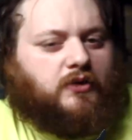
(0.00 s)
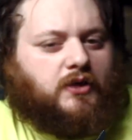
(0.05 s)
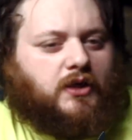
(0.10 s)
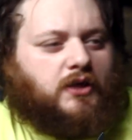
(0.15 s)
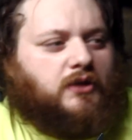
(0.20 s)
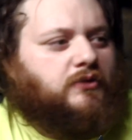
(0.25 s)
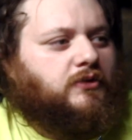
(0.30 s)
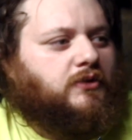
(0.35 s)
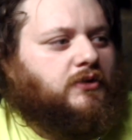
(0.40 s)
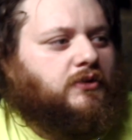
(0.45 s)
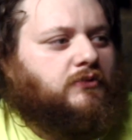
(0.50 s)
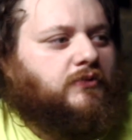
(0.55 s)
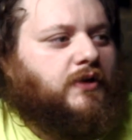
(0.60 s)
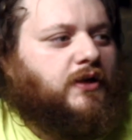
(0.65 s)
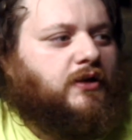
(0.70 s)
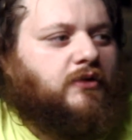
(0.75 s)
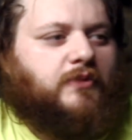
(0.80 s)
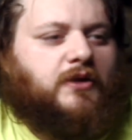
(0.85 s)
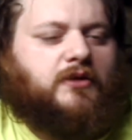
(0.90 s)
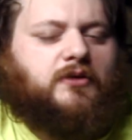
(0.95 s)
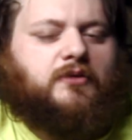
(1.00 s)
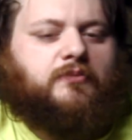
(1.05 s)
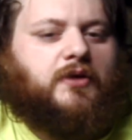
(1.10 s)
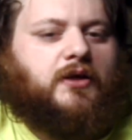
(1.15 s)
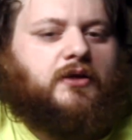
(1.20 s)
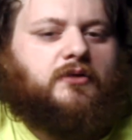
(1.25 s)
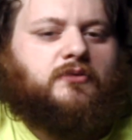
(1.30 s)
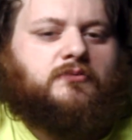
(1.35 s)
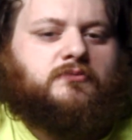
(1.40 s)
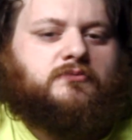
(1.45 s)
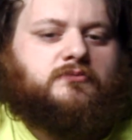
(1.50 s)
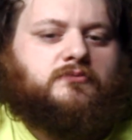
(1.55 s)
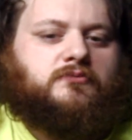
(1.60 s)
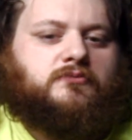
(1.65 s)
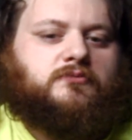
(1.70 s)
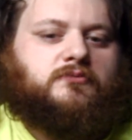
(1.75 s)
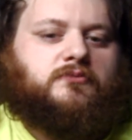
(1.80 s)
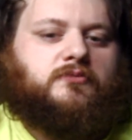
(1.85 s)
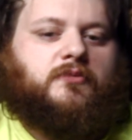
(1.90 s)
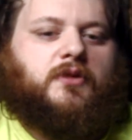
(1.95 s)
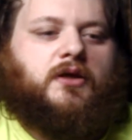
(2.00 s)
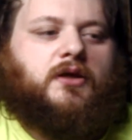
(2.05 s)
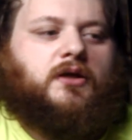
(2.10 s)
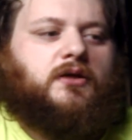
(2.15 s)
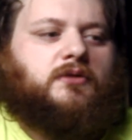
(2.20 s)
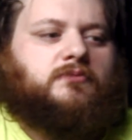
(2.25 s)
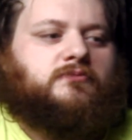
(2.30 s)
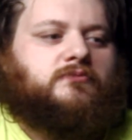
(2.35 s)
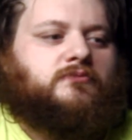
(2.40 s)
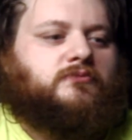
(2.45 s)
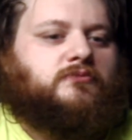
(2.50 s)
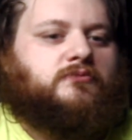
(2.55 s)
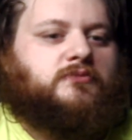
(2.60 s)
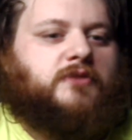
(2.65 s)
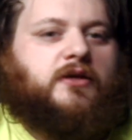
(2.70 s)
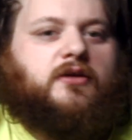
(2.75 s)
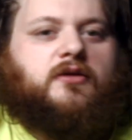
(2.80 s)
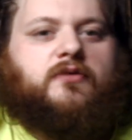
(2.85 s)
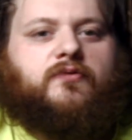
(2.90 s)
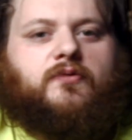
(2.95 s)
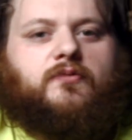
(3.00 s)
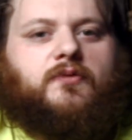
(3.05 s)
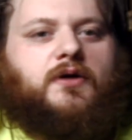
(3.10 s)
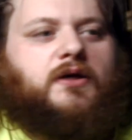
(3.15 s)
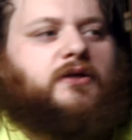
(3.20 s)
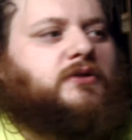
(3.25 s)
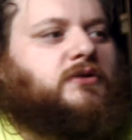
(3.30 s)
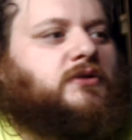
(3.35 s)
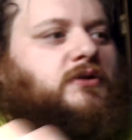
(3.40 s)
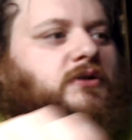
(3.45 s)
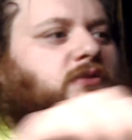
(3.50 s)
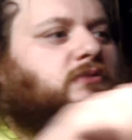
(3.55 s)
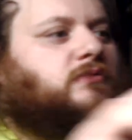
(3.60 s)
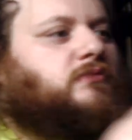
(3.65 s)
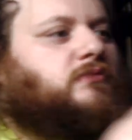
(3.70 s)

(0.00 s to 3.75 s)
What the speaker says: don't know, recommend it, man. Thank you for watching.